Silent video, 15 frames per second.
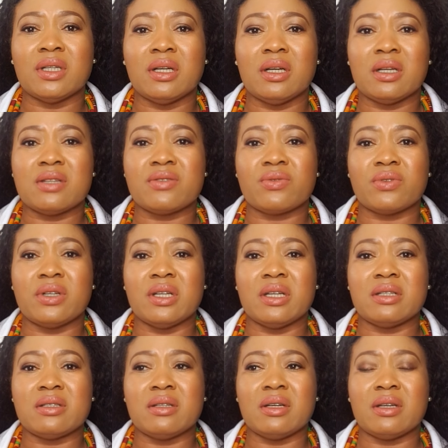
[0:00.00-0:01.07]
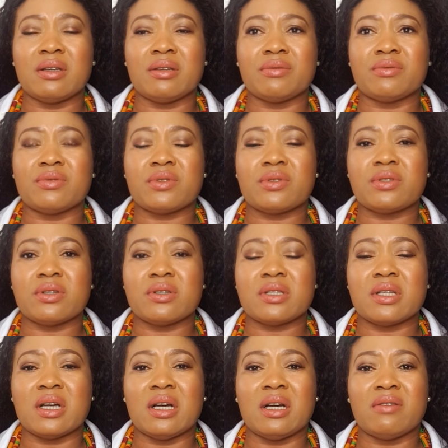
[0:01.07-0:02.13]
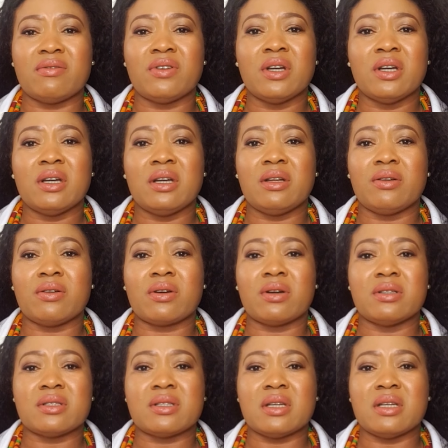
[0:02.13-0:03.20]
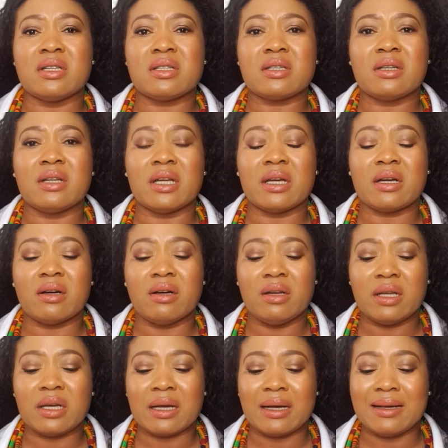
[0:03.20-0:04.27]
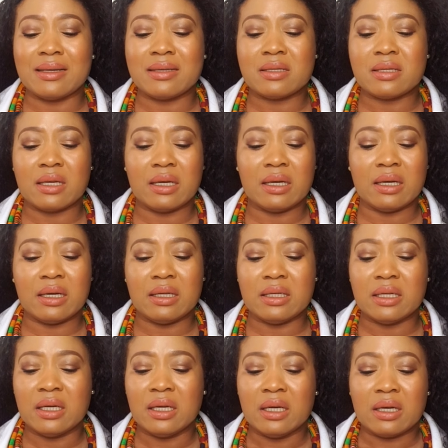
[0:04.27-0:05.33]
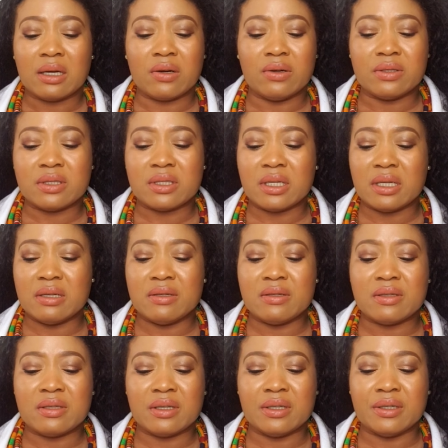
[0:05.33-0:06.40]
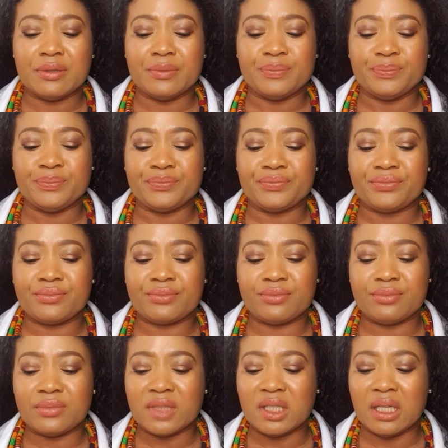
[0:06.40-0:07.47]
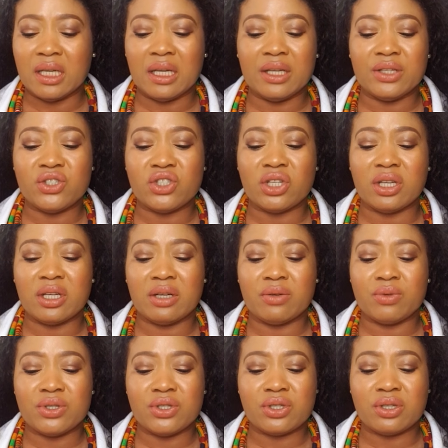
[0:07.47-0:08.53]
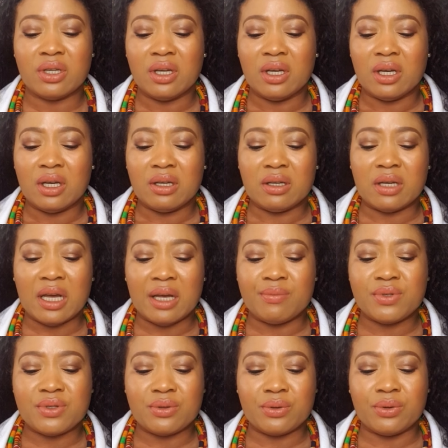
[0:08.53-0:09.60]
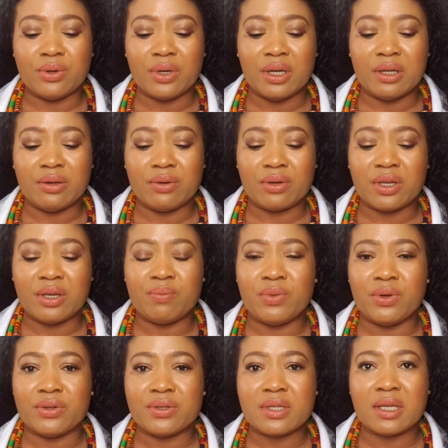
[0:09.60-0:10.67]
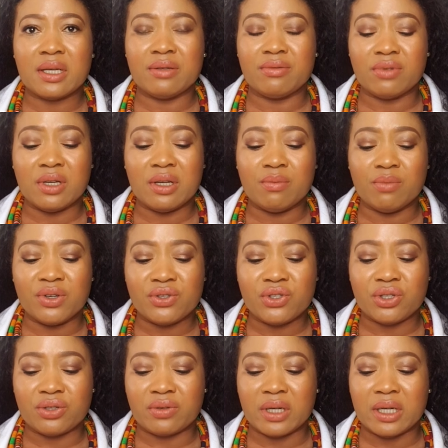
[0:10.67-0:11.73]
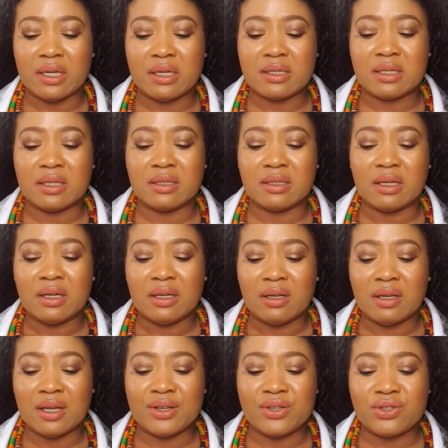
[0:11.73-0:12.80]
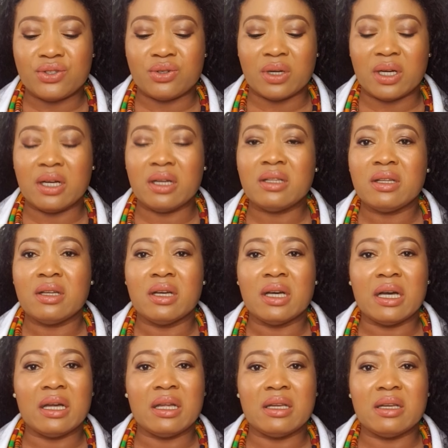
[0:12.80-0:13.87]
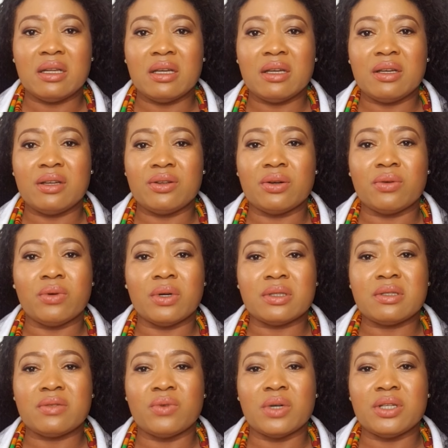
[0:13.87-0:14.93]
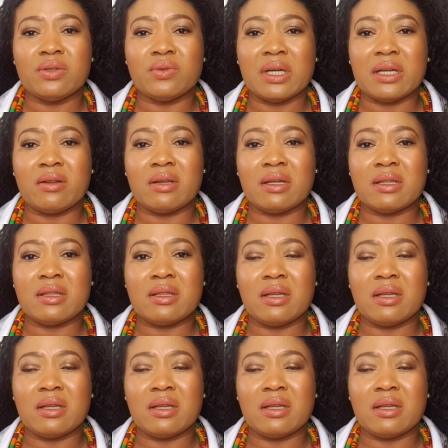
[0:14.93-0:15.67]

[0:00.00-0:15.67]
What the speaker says: exfoliate stores that have, you know, contains glycolic acid, contains AHA, which helps to, you know, keep your skin really moisturized and less dry. And you know what, another